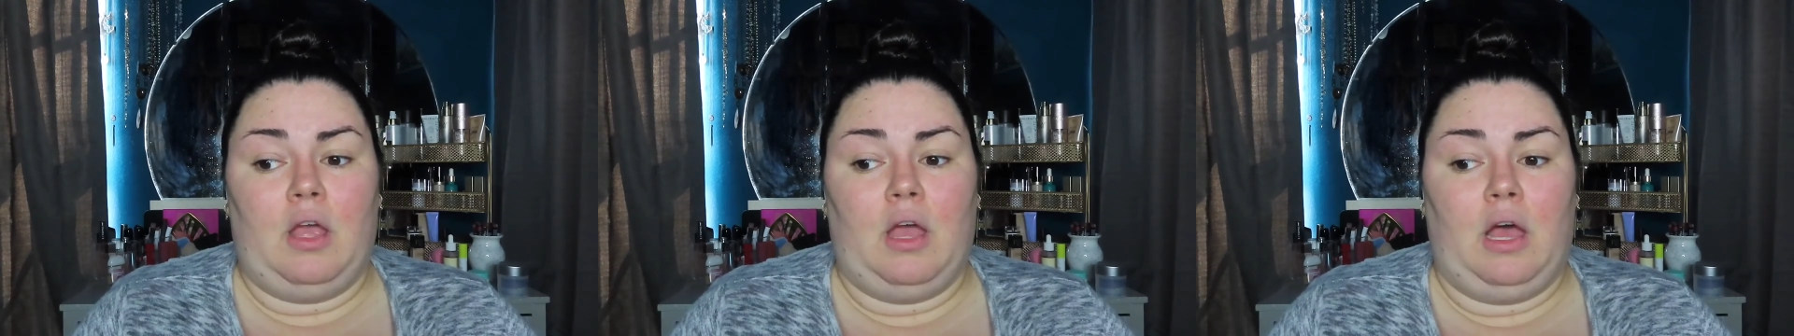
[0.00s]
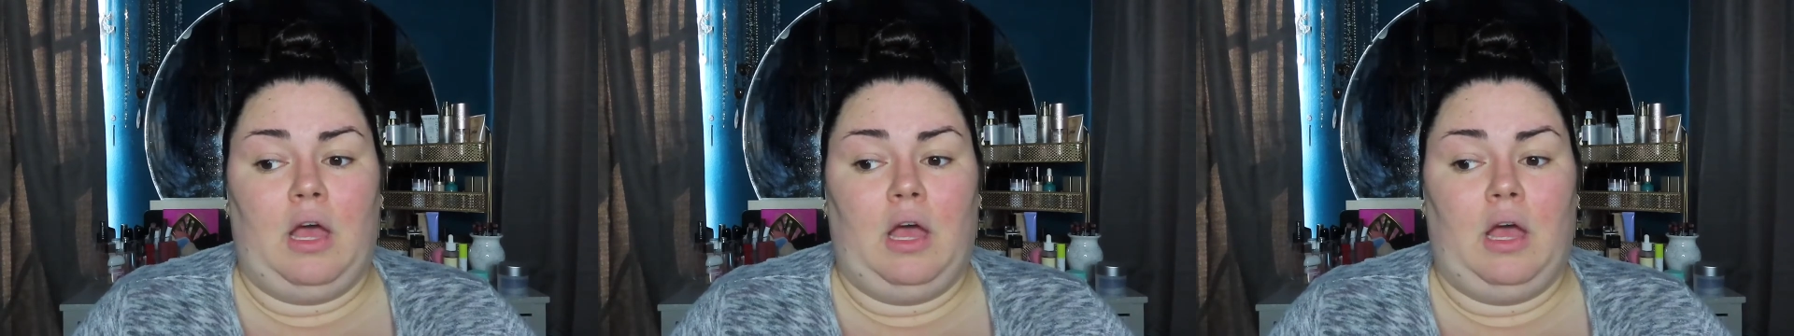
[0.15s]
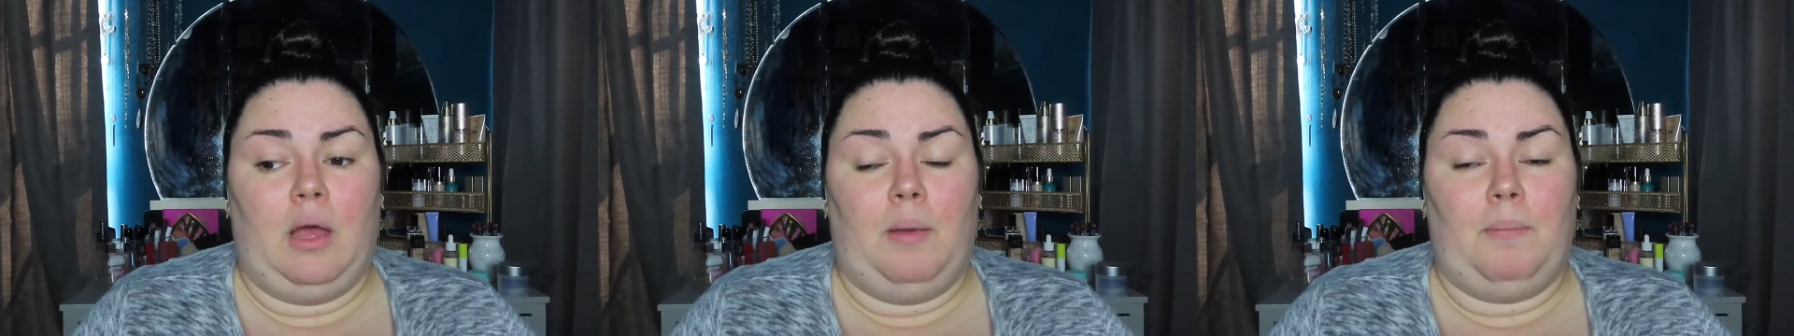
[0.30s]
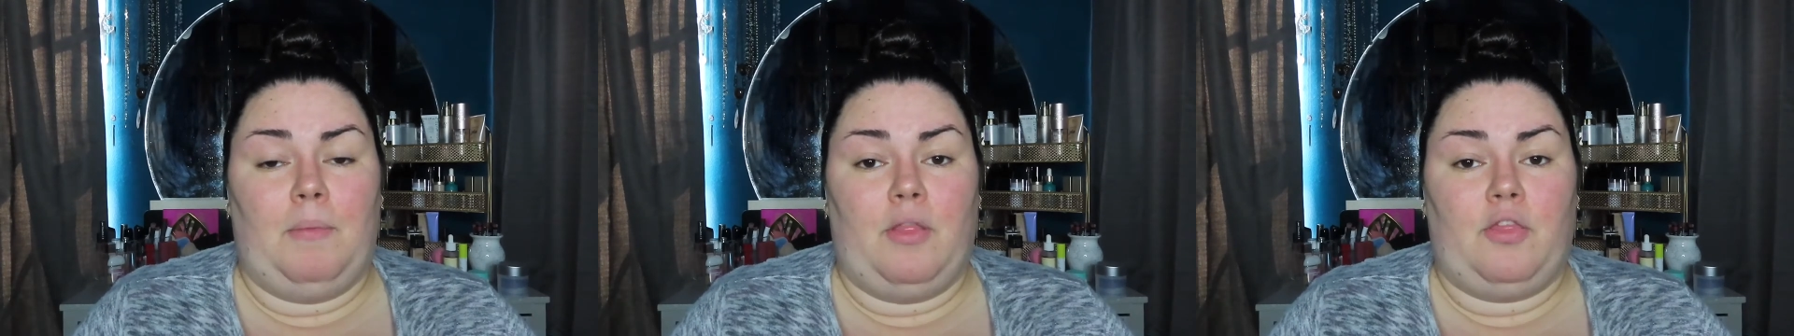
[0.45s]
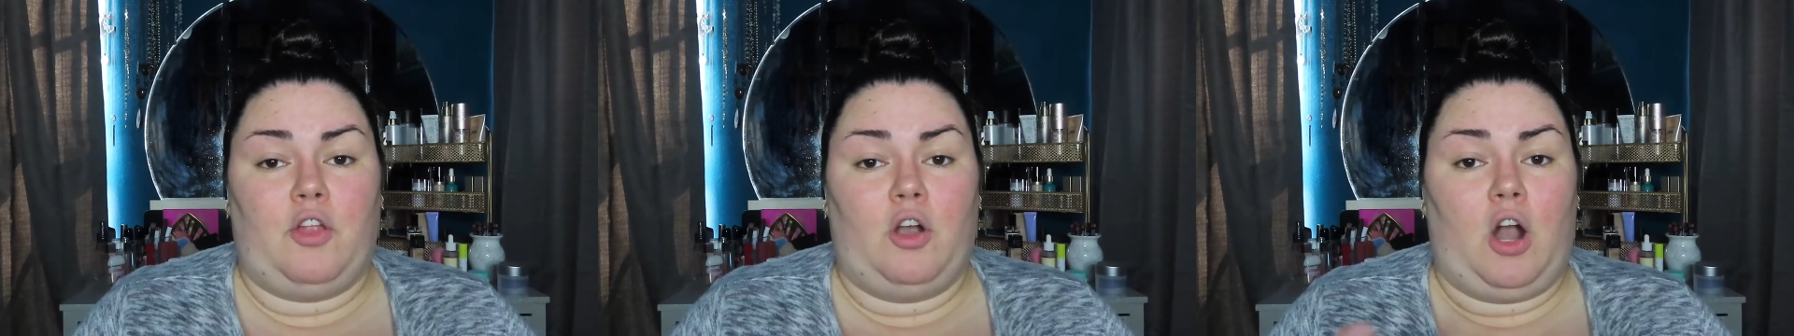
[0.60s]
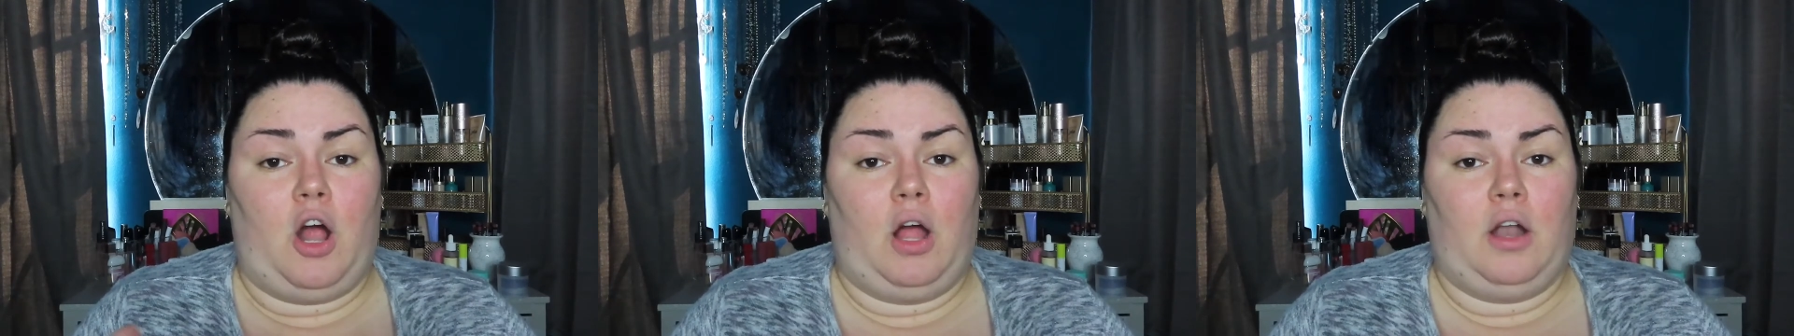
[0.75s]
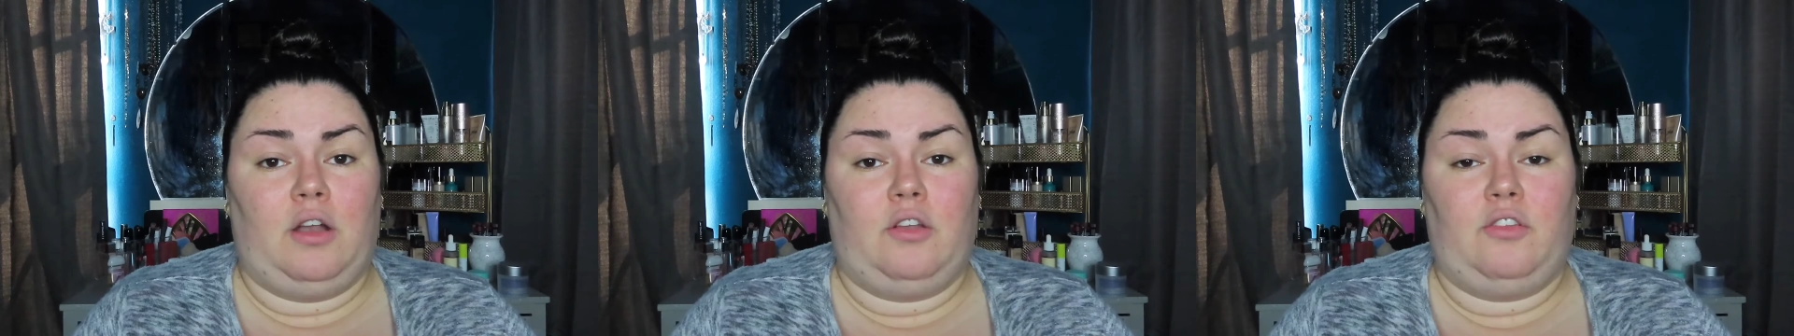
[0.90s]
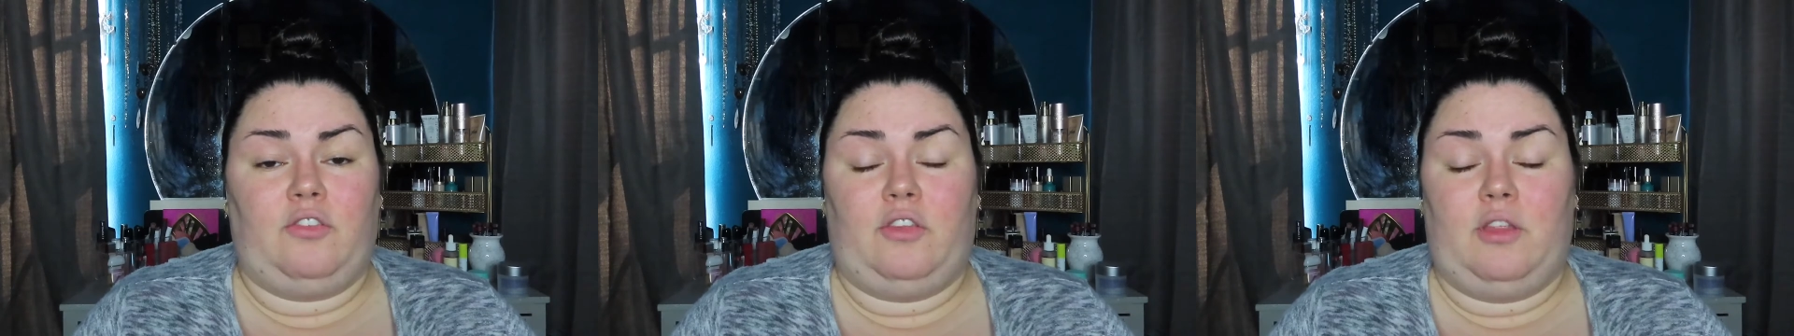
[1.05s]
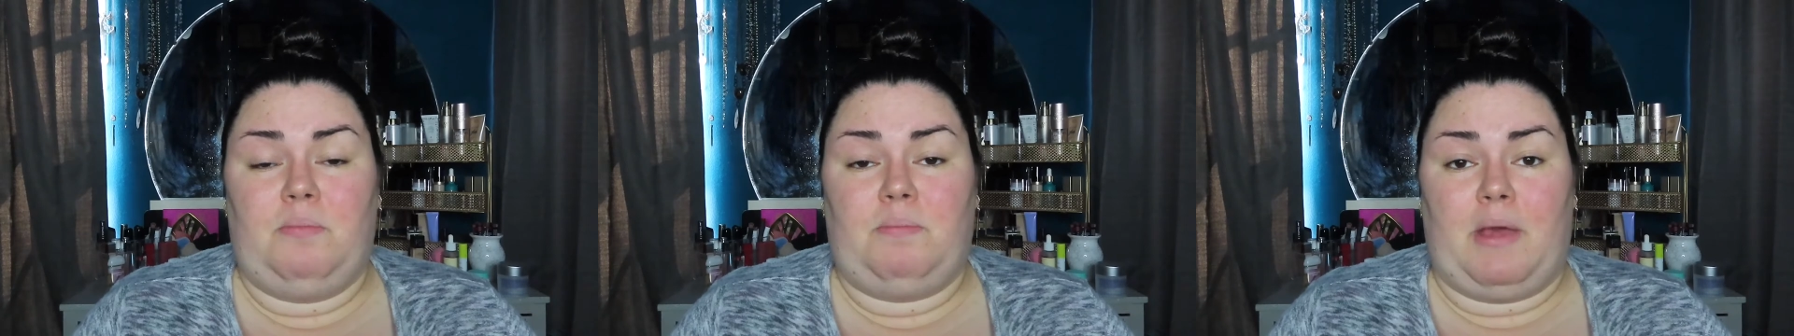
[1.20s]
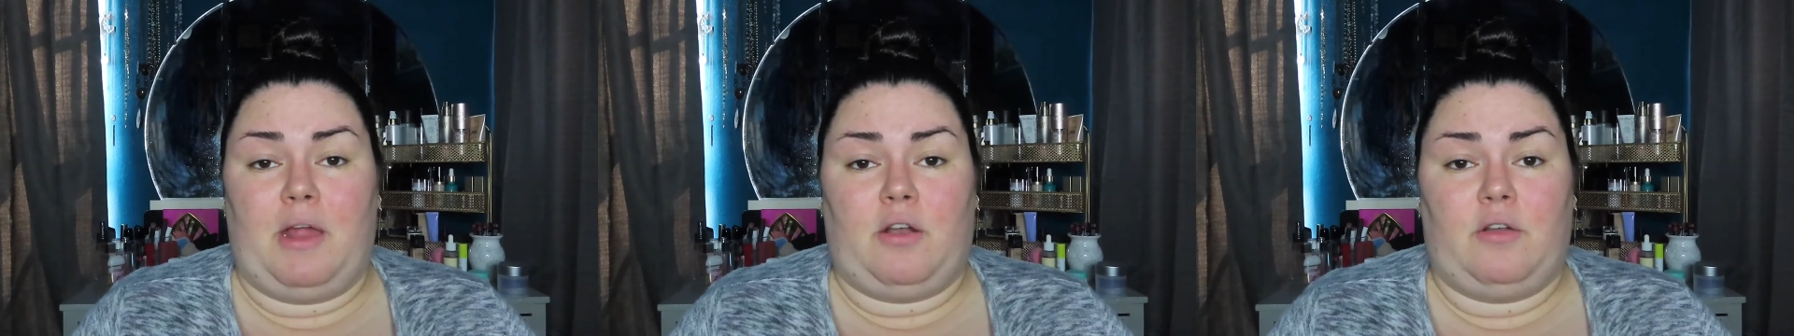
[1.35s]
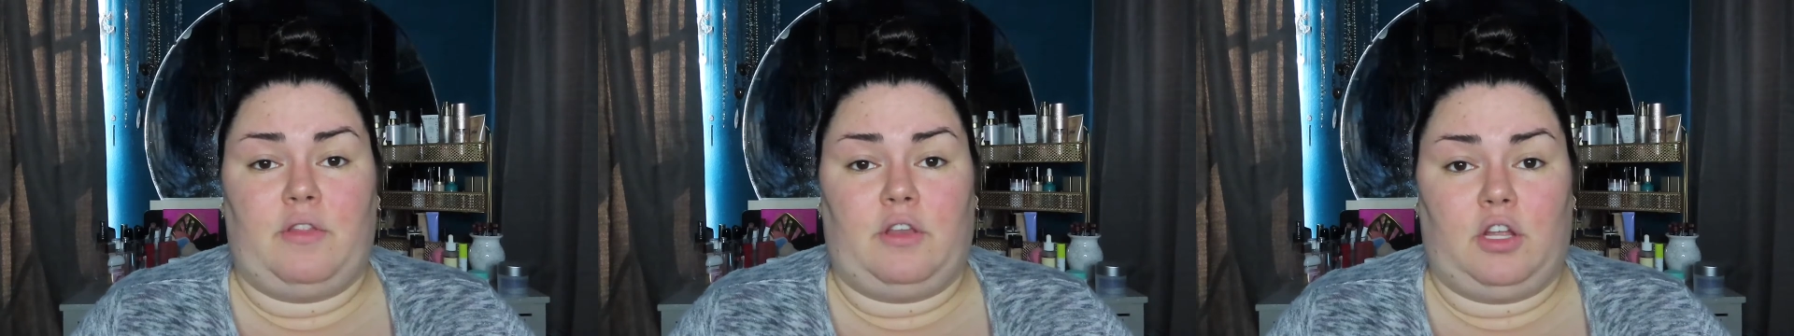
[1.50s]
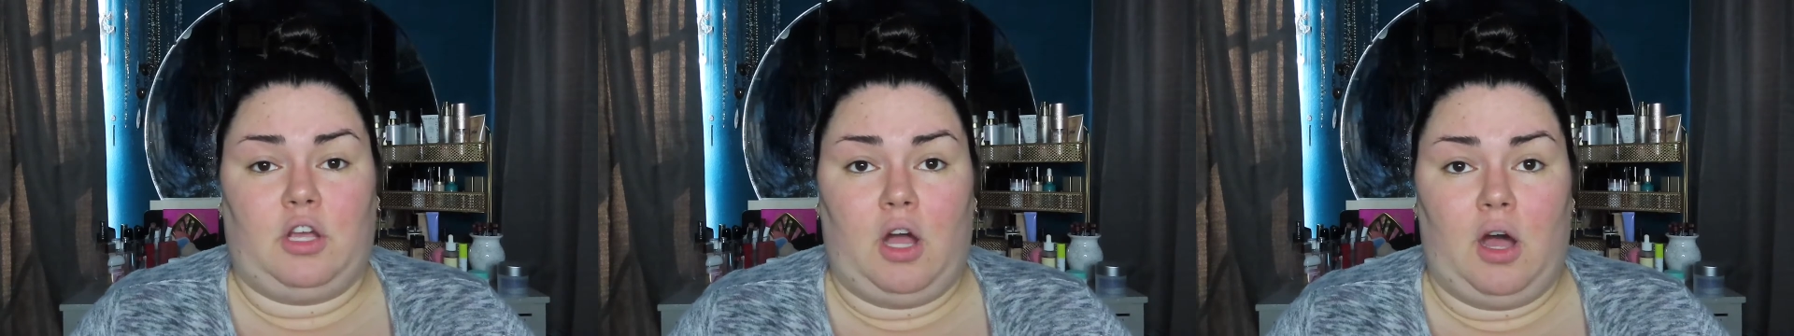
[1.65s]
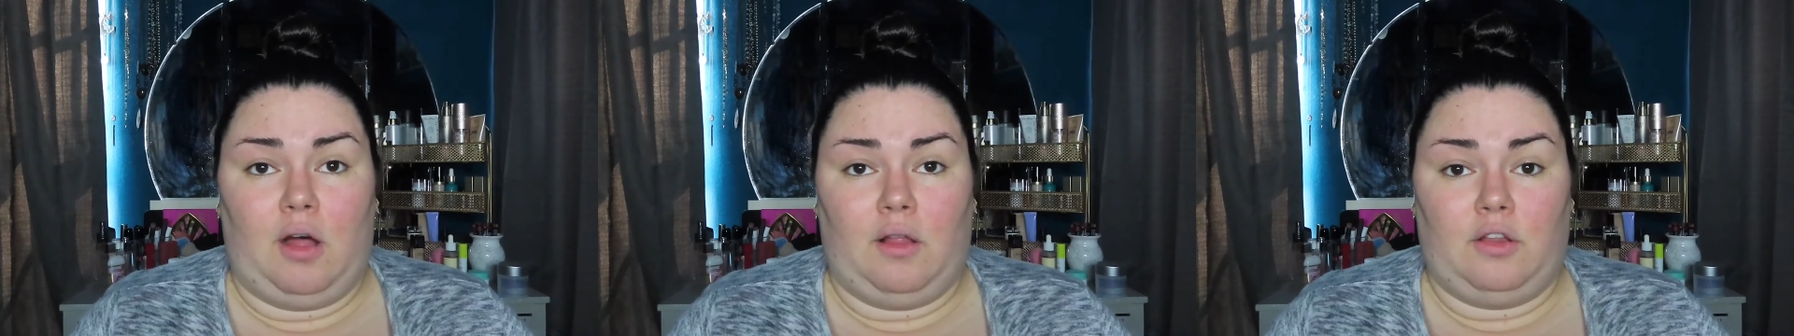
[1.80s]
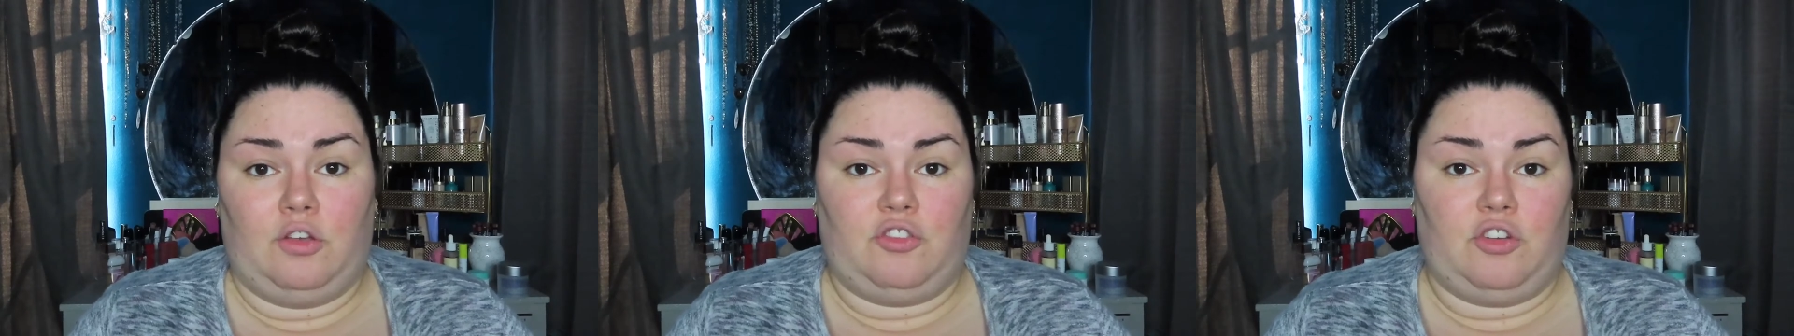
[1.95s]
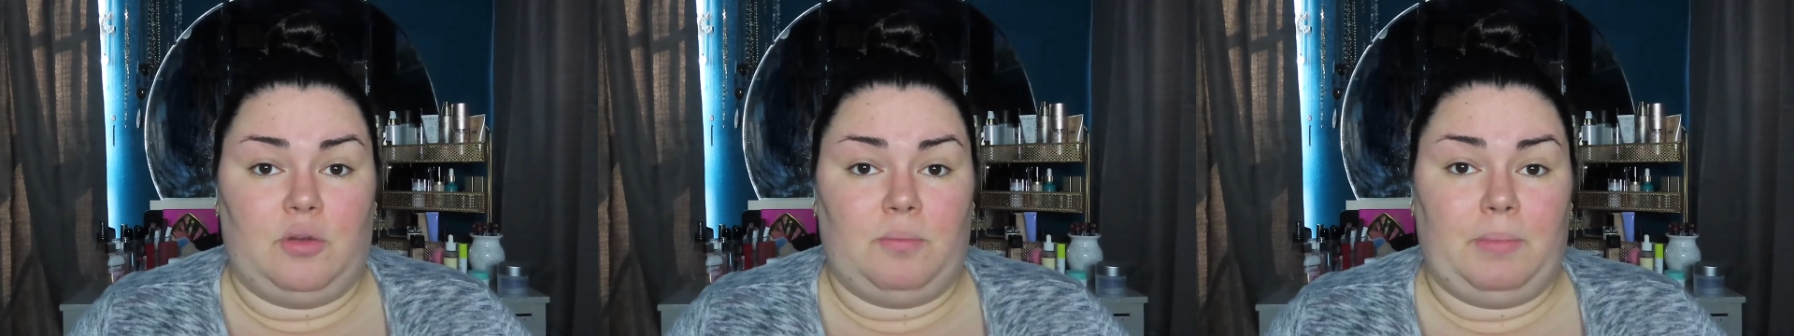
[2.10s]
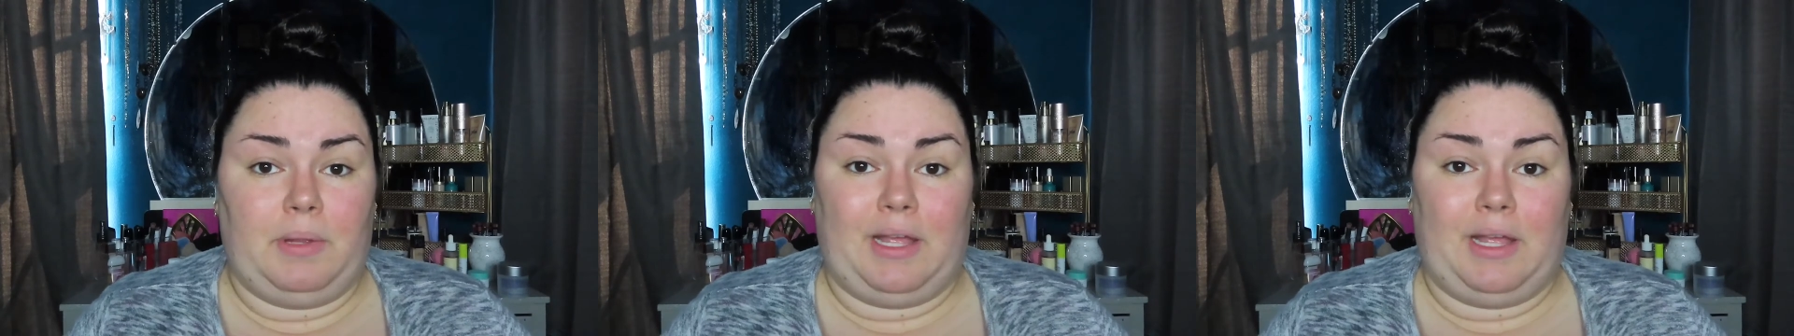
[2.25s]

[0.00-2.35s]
They're honestly better than collagen,